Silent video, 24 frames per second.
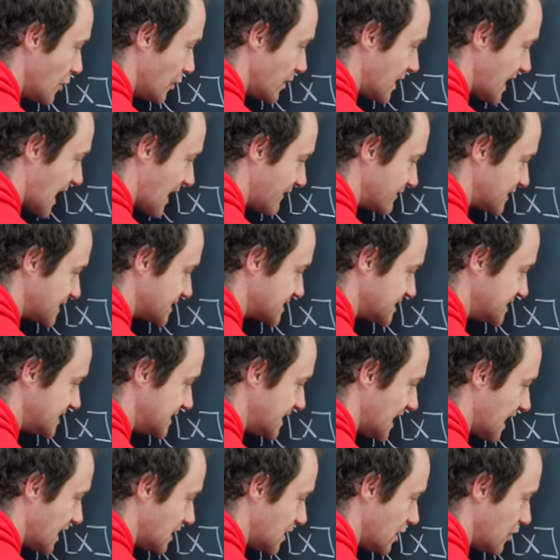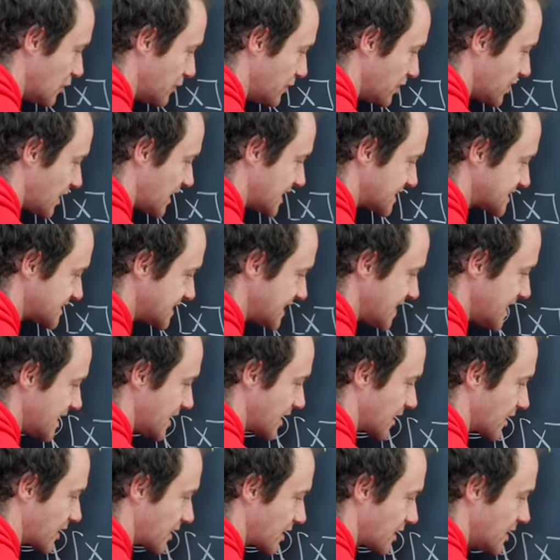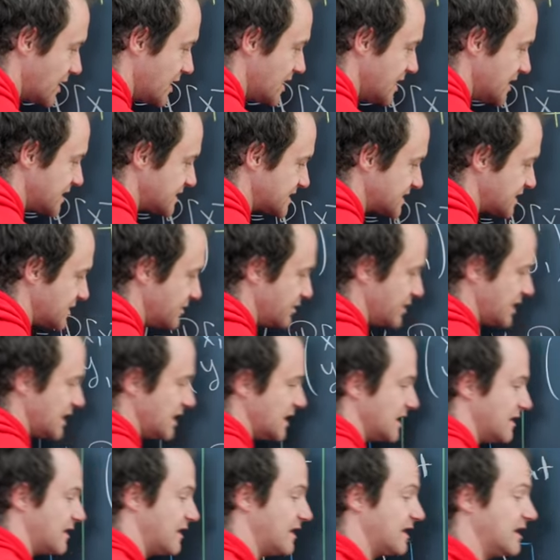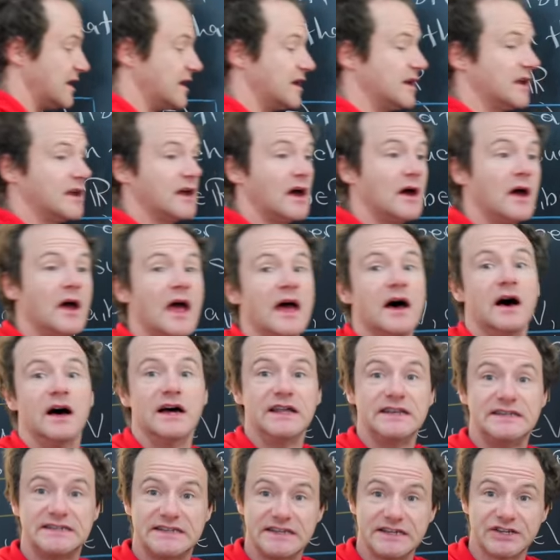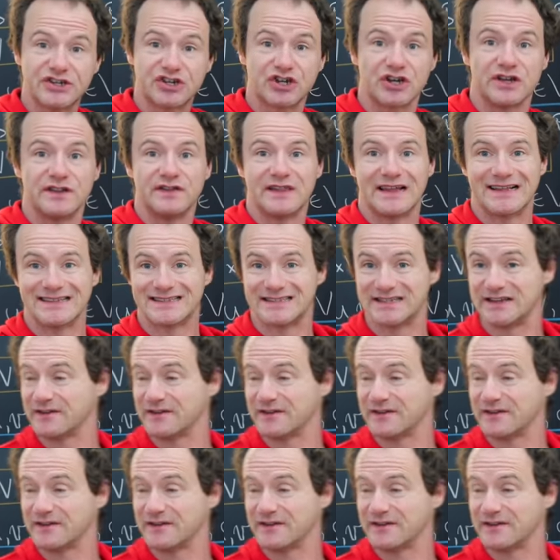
we have this yellow plus here to be the addition that's